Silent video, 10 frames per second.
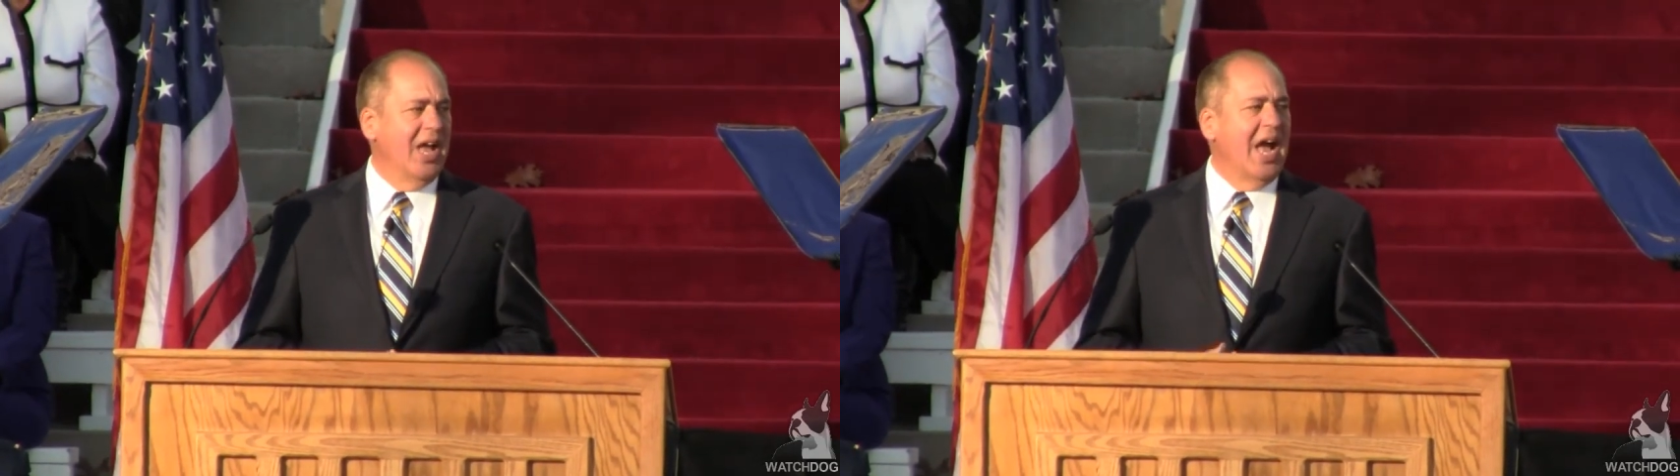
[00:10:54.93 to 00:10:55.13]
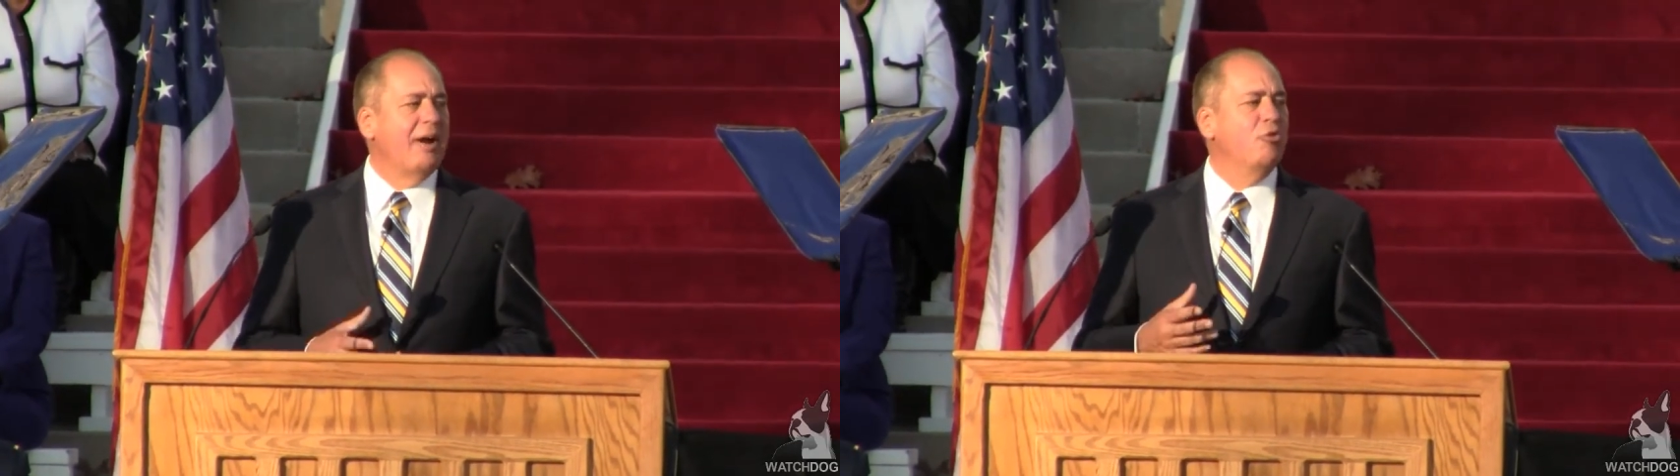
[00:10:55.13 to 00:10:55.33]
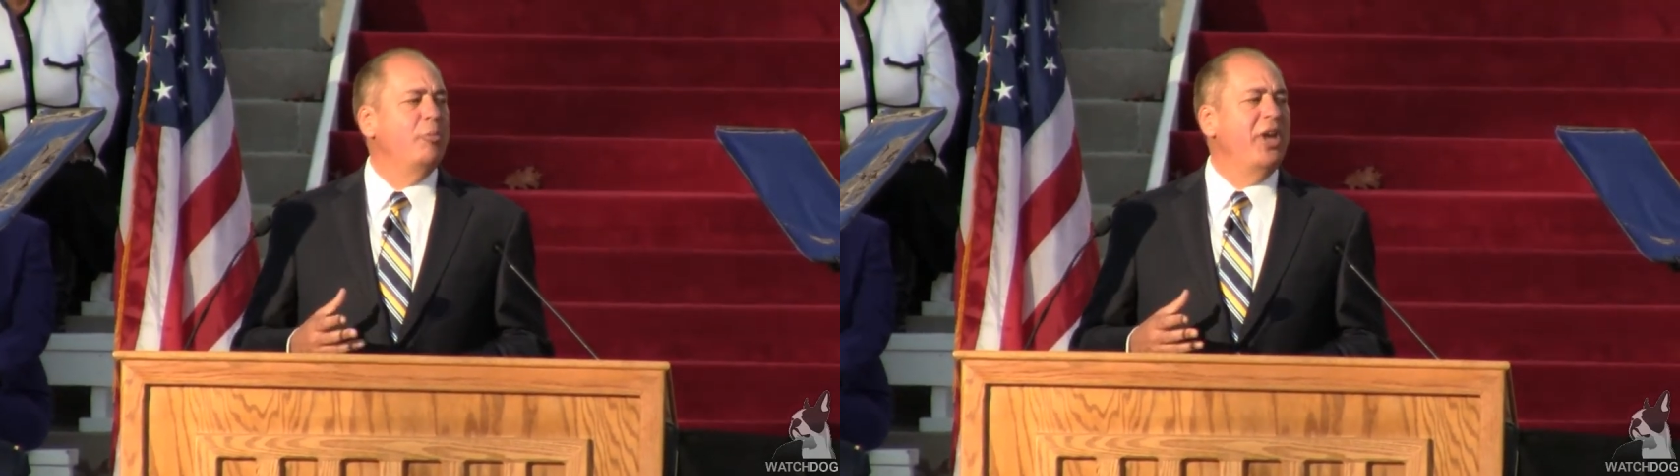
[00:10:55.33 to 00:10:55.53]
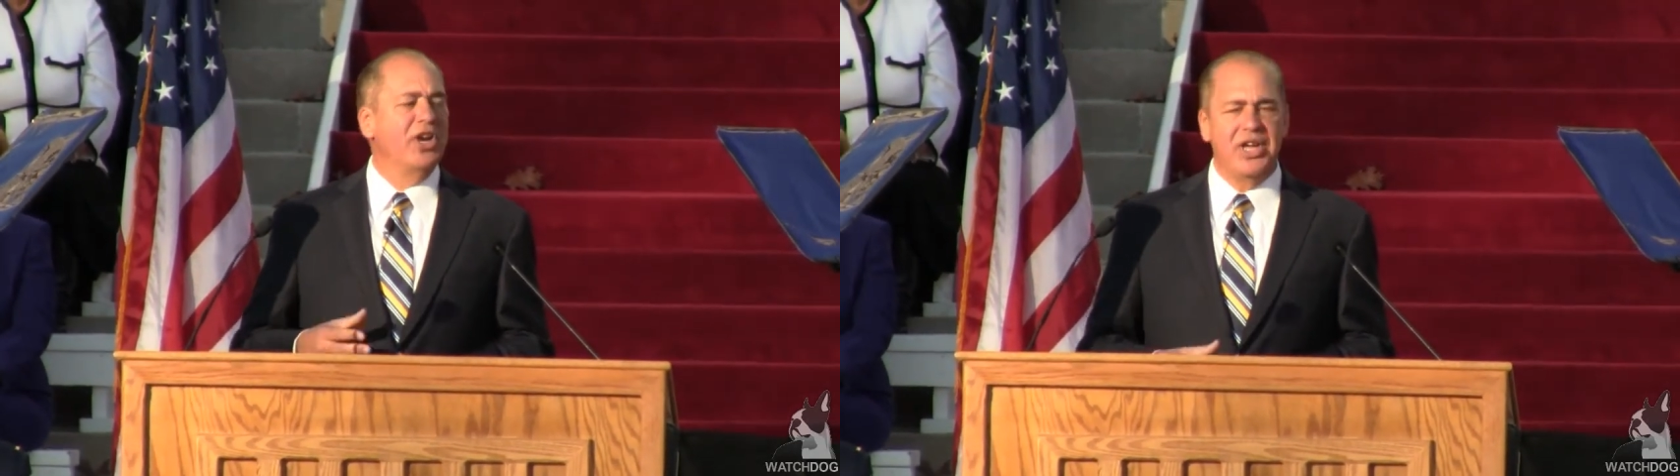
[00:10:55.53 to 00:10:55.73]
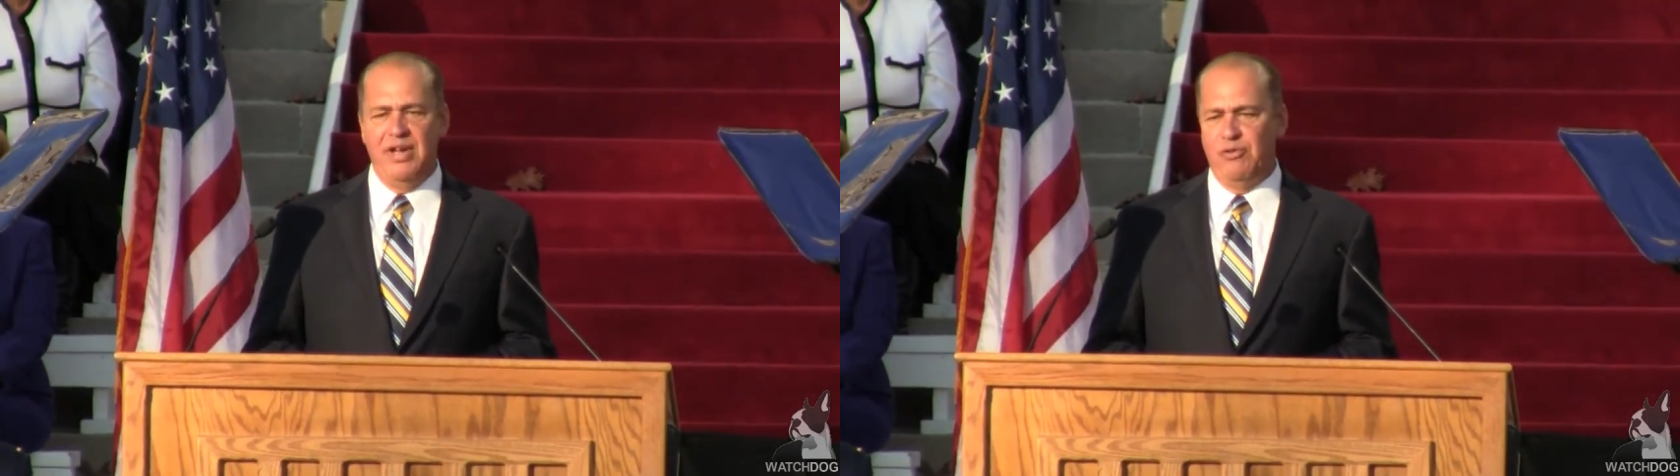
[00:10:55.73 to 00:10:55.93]
I will be a
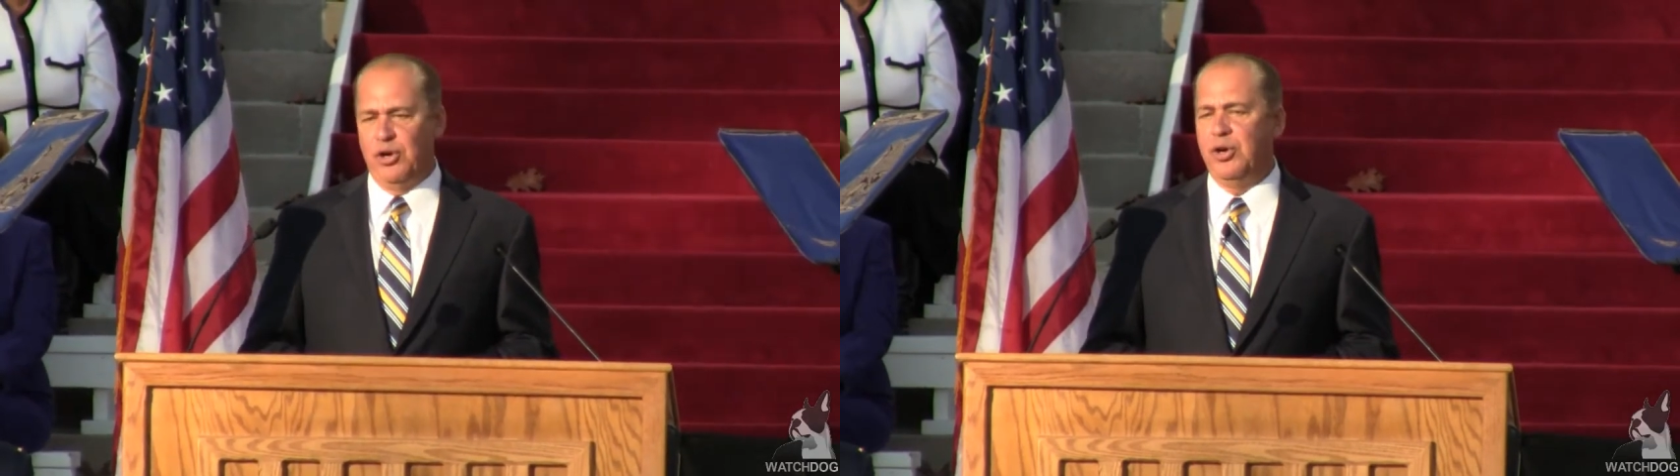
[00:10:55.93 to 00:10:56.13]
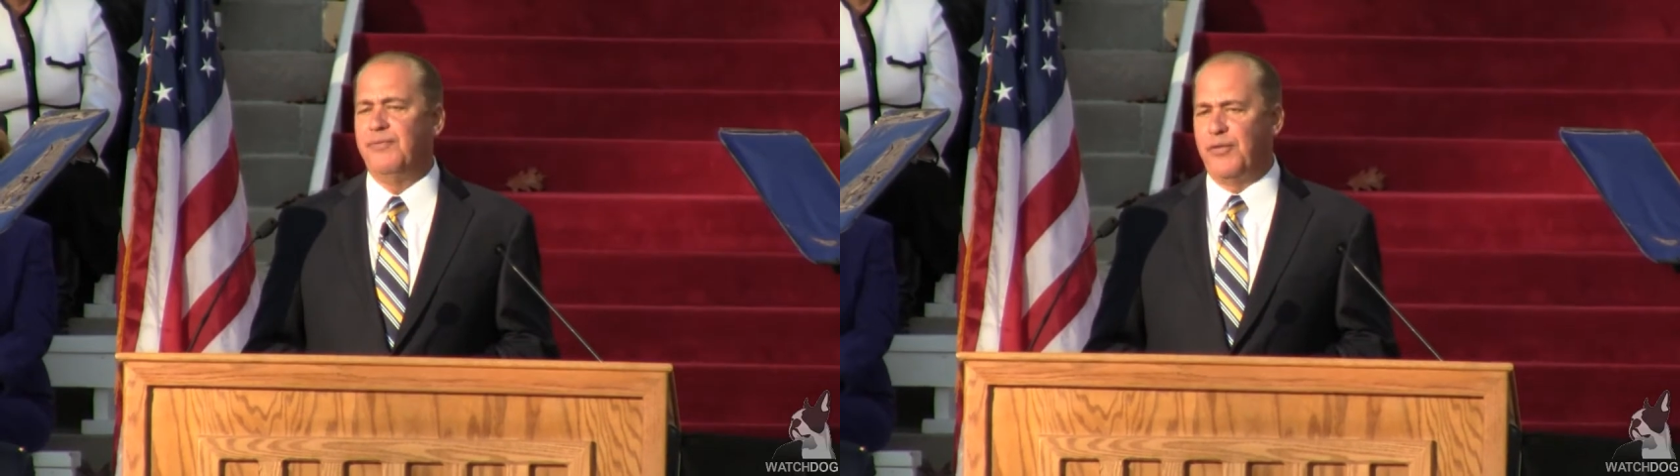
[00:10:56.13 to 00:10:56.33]
governor